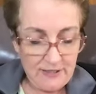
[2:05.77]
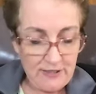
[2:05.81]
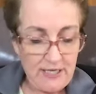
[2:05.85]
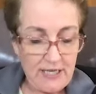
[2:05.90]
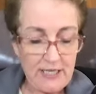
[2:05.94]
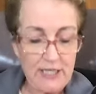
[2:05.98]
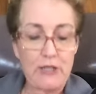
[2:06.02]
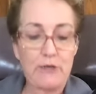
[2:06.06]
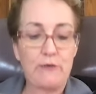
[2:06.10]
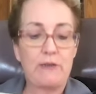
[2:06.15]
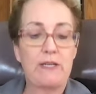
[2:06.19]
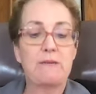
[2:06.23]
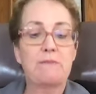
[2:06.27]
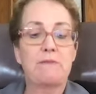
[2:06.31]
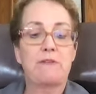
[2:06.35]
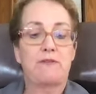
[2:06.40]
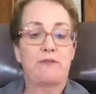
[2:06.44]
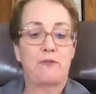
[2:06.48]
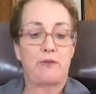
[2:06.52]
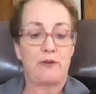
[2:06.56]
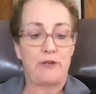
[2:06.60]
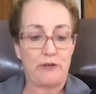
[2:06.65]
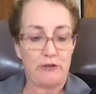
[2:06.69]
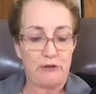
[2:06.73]
tuck you in
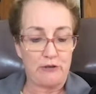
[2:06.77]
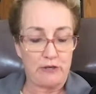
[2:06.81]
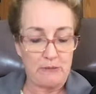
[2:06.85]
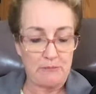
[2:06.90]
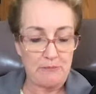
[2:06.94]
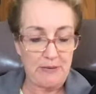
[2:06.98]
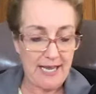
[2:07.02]
before you go to